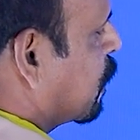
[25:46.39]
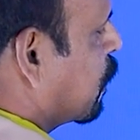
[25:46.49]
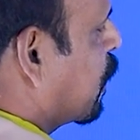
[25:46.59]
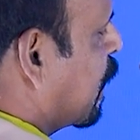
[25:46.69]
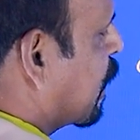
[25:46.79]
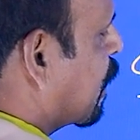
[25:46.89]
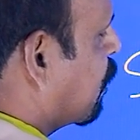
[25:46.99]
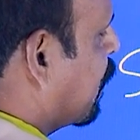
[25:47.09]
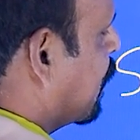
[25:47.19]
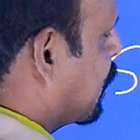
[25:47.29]

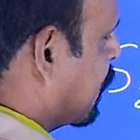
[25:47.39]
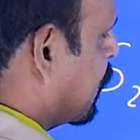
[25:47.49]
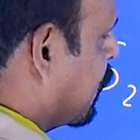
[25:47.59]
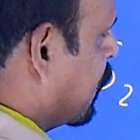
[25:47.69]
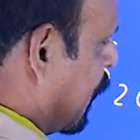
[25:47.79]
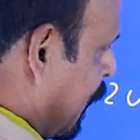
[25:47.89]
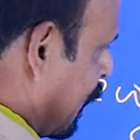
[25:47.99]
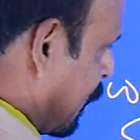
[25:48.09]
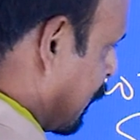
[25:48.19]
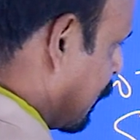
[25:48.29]
200 by 2
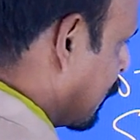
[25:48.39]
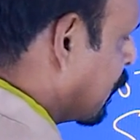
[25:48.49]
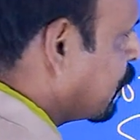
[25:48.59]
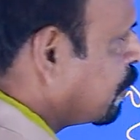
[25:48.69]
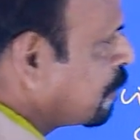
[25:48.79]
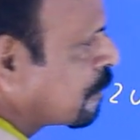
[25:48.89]
into